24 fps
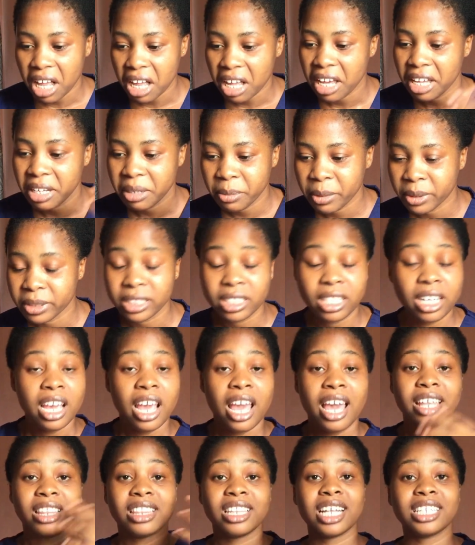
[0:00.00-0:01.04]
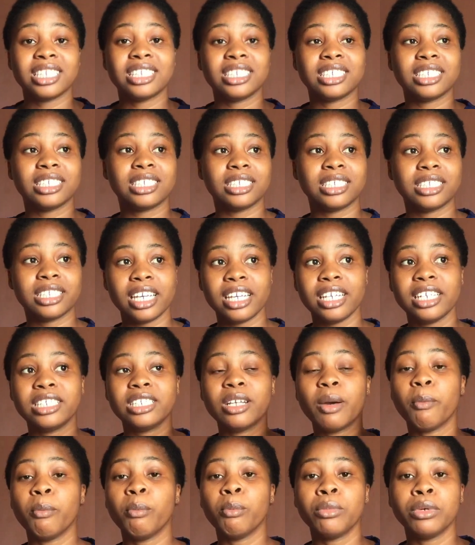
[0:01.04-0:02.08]
anybody that is staying
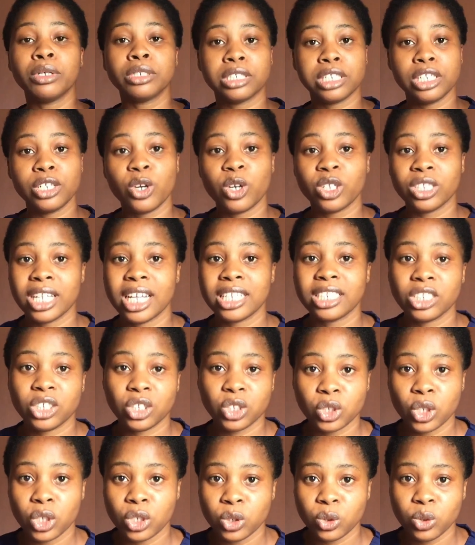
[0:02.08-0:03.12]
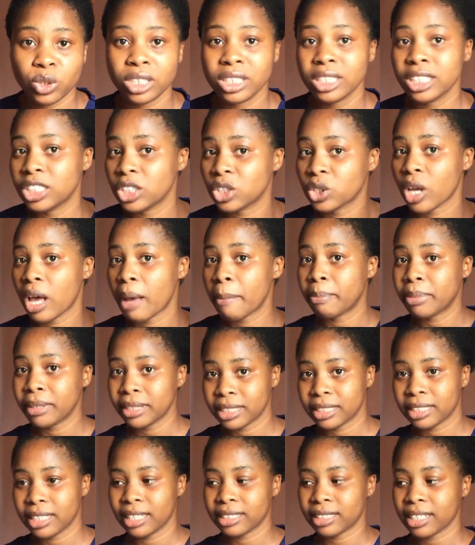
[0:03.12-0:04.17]
mostly under the sun doing his or her
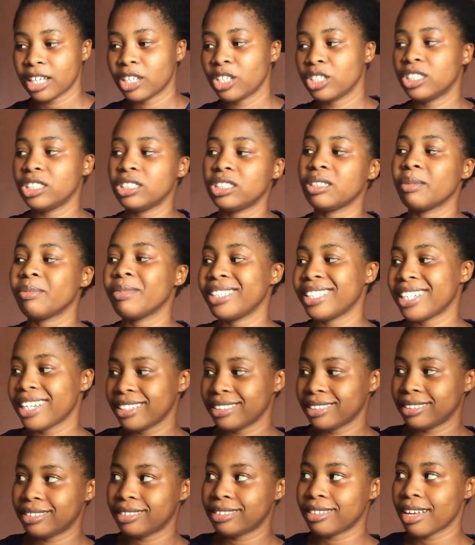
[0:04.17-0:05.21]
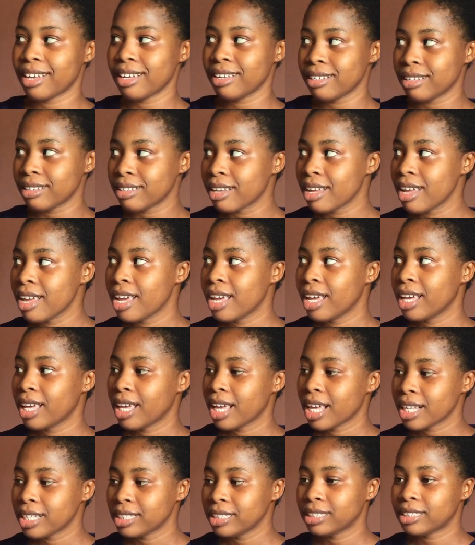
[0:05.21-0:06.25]
business, and you see somebody that is staying
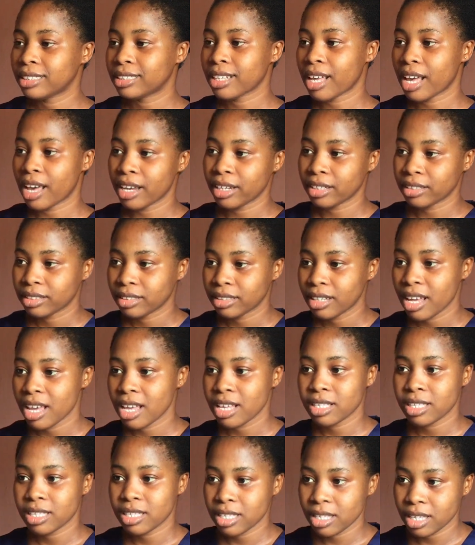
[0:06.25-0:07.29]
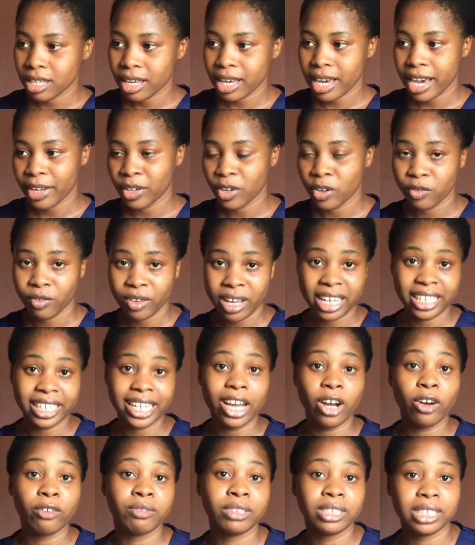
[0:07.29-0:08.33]
inside AC kind of, and they
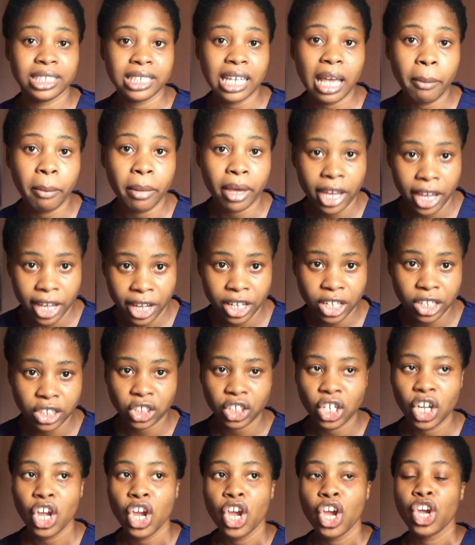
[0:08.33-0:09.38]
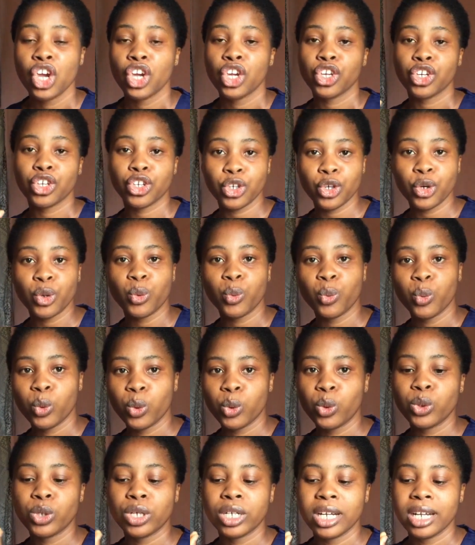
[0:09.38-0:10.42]
are of the same age, you
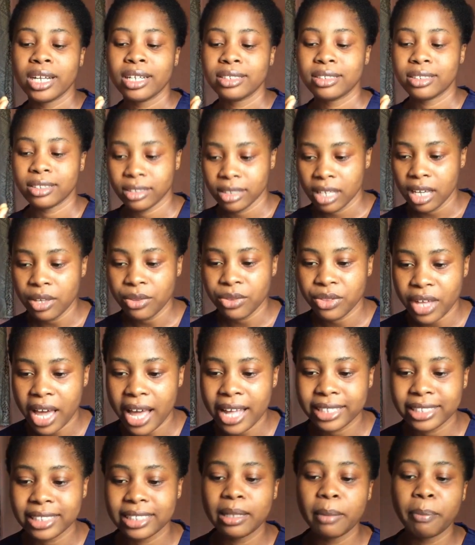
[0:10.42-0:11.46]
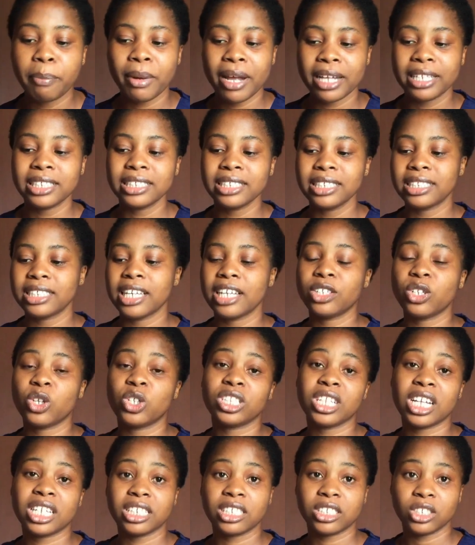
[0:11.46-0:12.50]
would see that the person staying
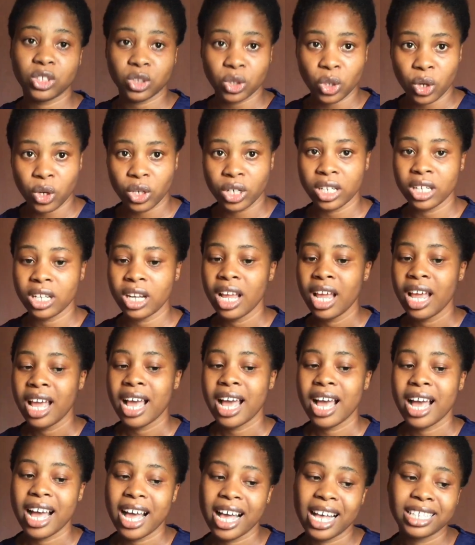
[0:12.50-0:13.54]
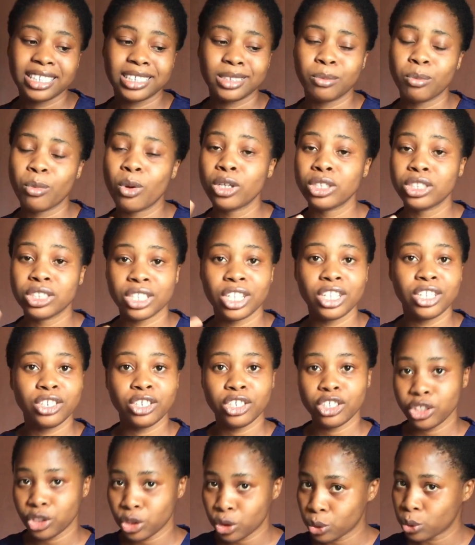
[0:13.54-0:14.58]
under the sun has more skin
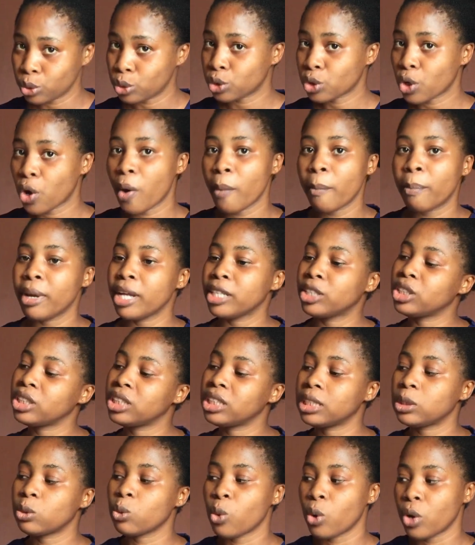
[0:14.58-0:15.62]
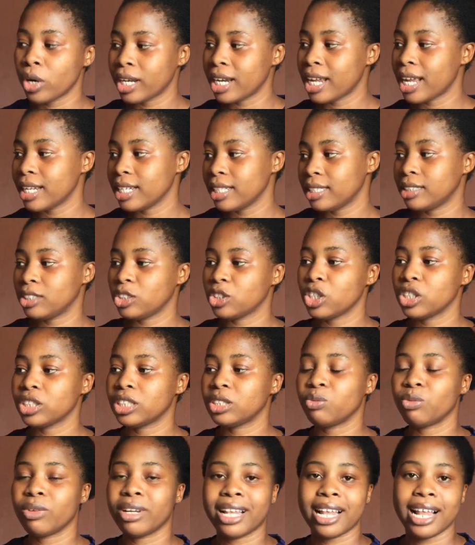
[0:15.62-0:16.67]
issues compared to this one that is just
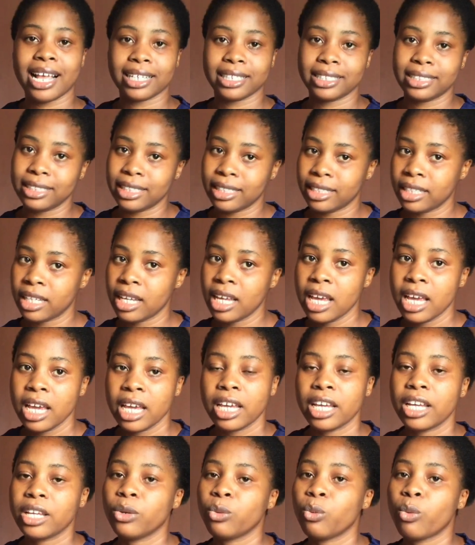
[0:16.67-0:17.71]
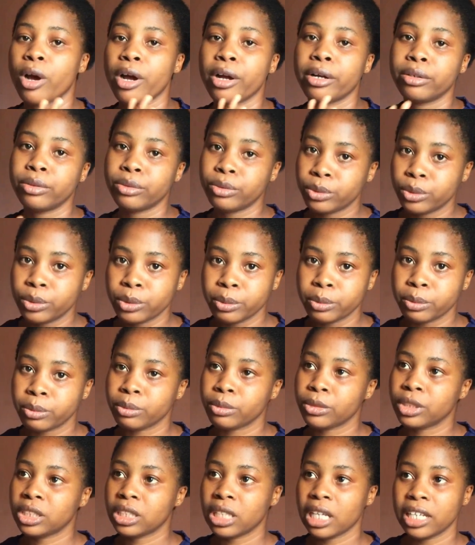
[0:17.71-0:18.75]
relaxing in one room,
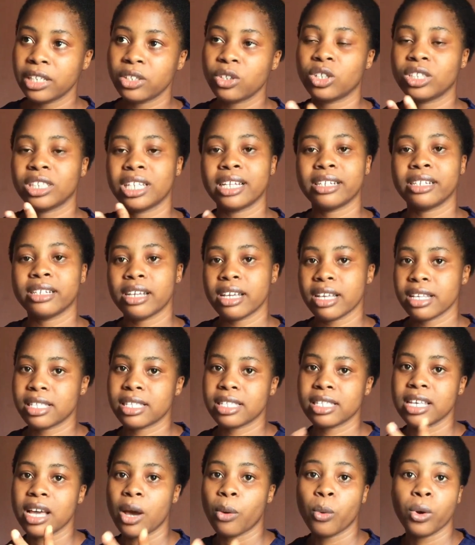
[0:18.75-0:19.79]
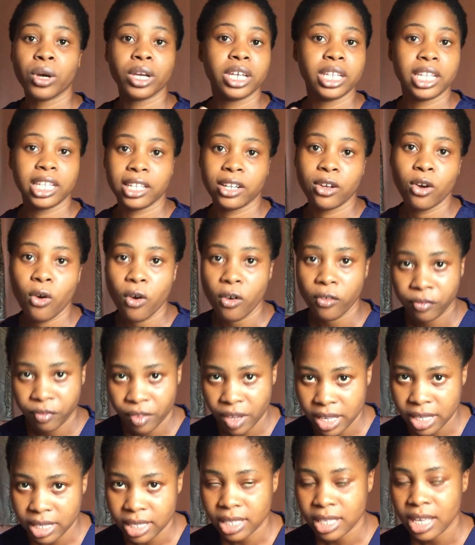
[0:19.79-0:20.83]
chilling under the AC and working in the
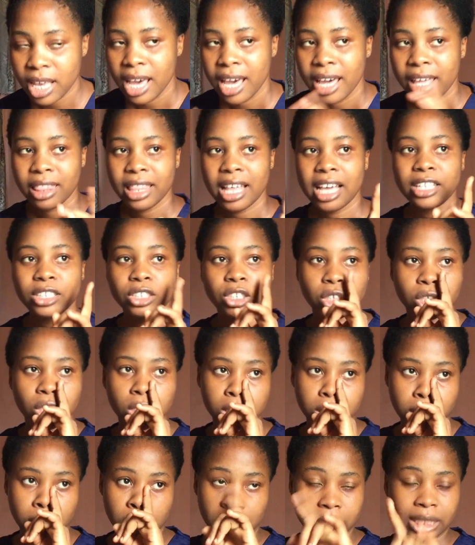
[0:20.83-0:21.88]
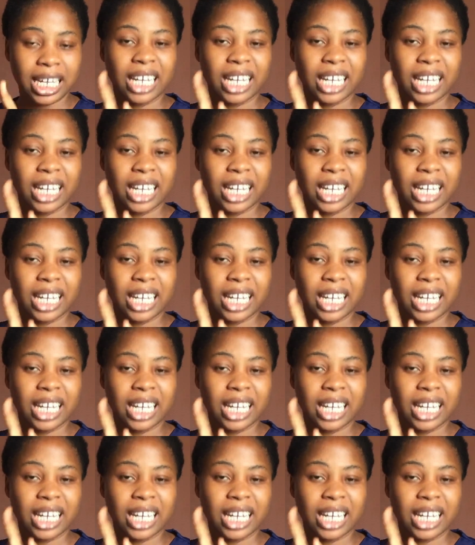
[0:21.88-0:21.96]
office. That's just it.